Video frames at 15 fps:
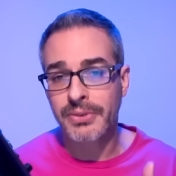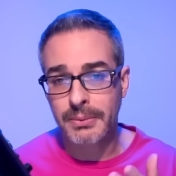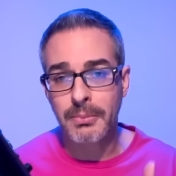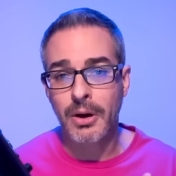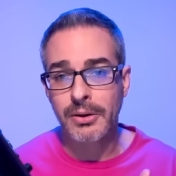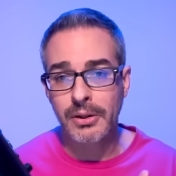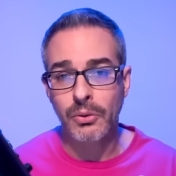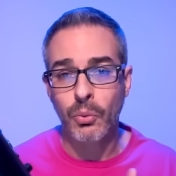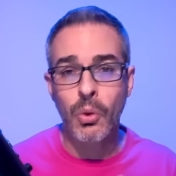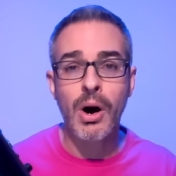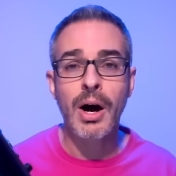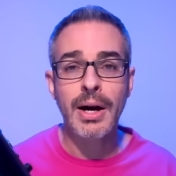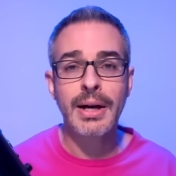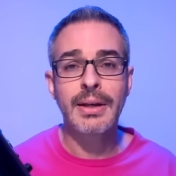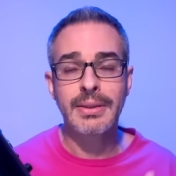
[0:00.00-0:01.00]
the Model
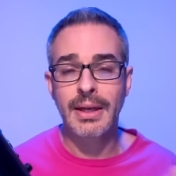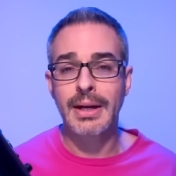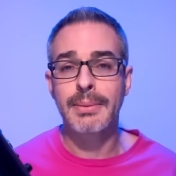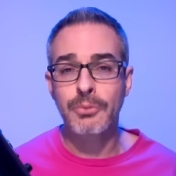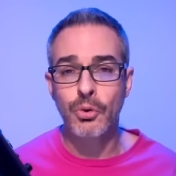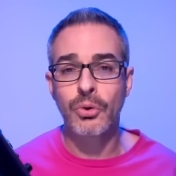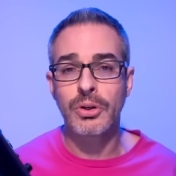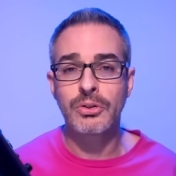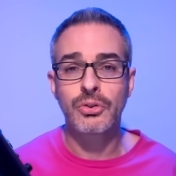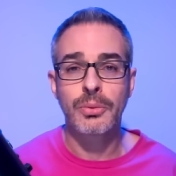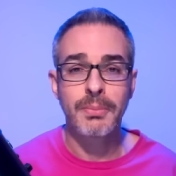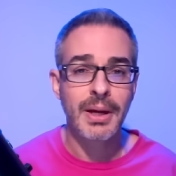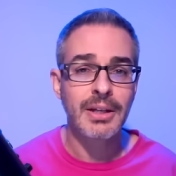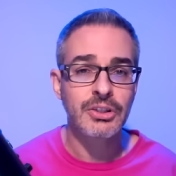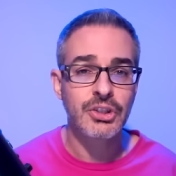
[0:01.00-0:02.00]
Y that I'm going to
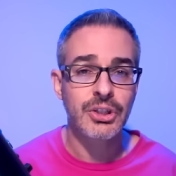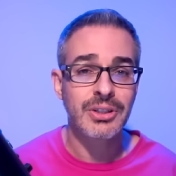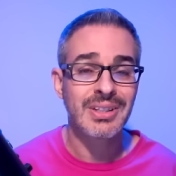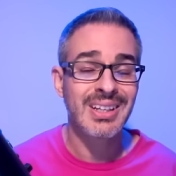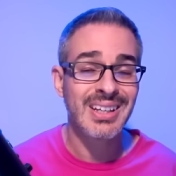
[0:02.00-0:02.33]
mention